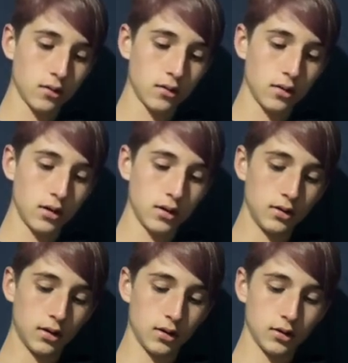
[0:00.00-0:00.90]
it is
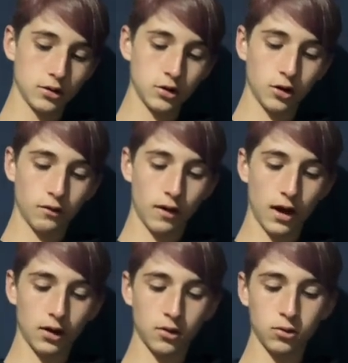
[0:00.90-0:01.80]
a
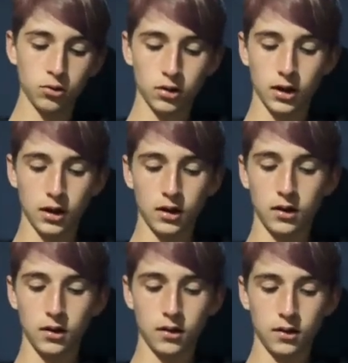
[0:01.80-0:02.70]
certified cool kid.
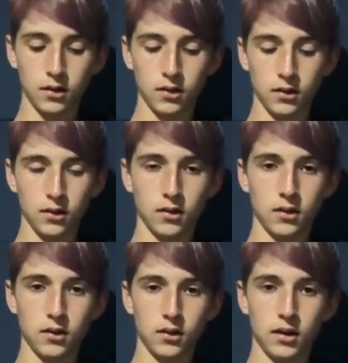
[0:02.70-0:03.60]

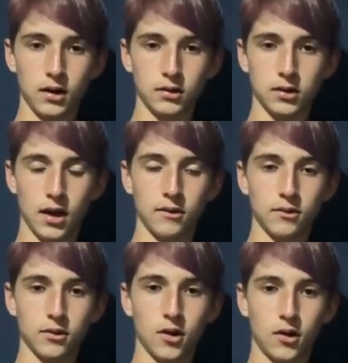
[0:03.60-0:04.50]
I
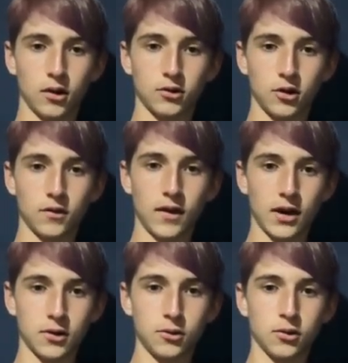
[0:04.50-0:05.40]
would call it a
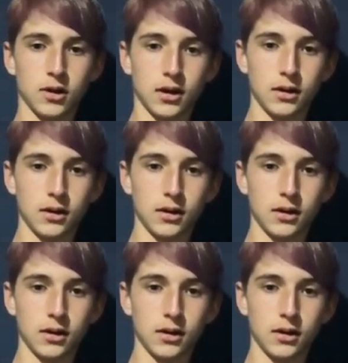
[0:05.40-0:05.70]
certified cool kid